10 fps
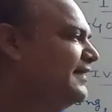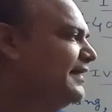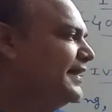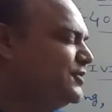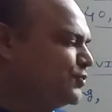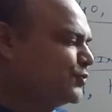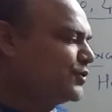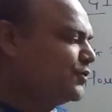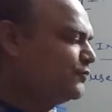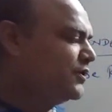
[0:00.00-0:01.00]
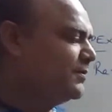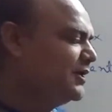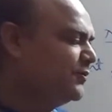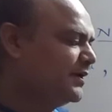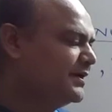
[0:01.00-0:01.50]
and total of
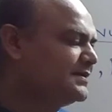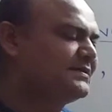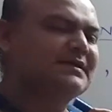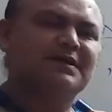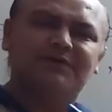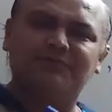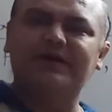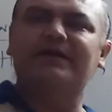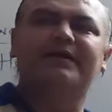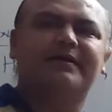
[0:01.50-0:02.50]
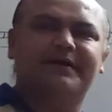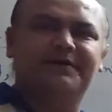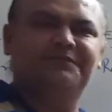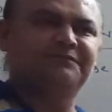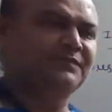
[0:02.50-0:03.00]
W is
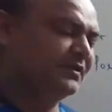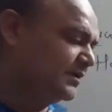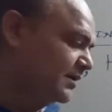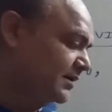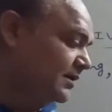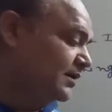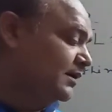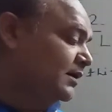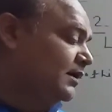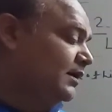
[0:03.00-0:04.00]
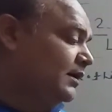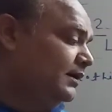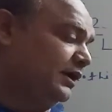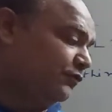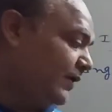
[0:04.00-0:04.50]
100.
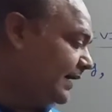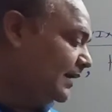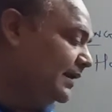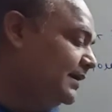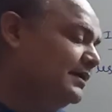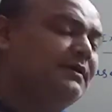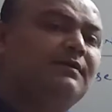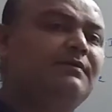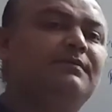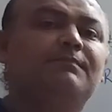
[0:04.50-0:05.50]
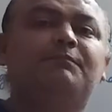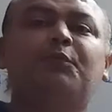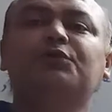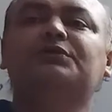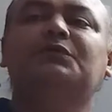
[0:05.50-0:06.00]
Now finally,
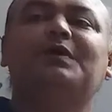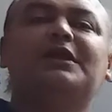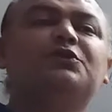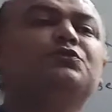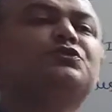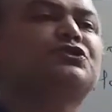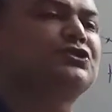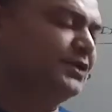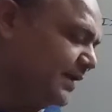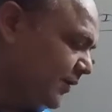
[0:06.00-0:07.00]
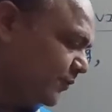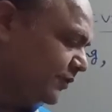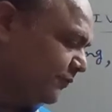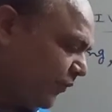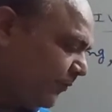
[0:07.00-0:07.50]
put the values into
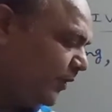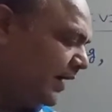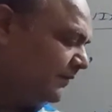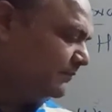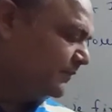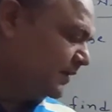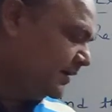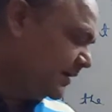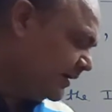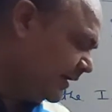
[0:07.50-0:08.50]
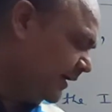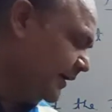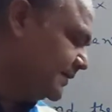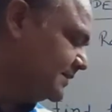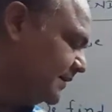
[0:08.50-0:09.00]
the formula.
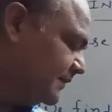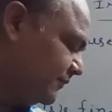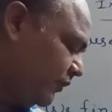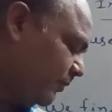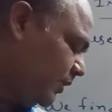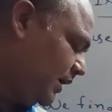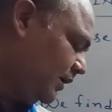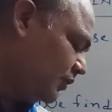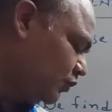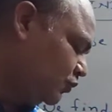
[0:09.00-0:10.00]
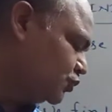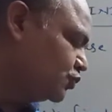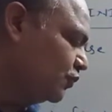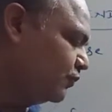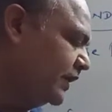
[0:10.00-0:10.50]
Here is the formula:
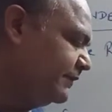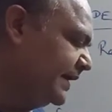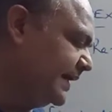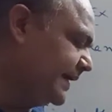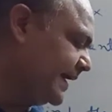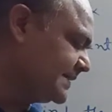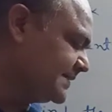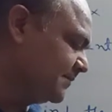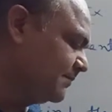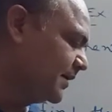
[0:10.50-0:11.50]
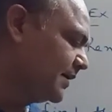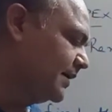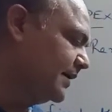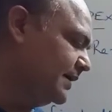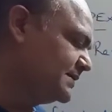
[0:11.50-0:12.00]
cost of living index
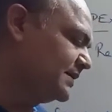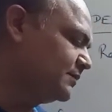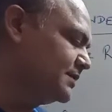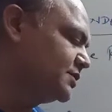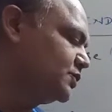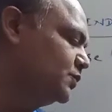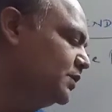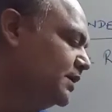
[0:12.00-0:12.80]
number is equals to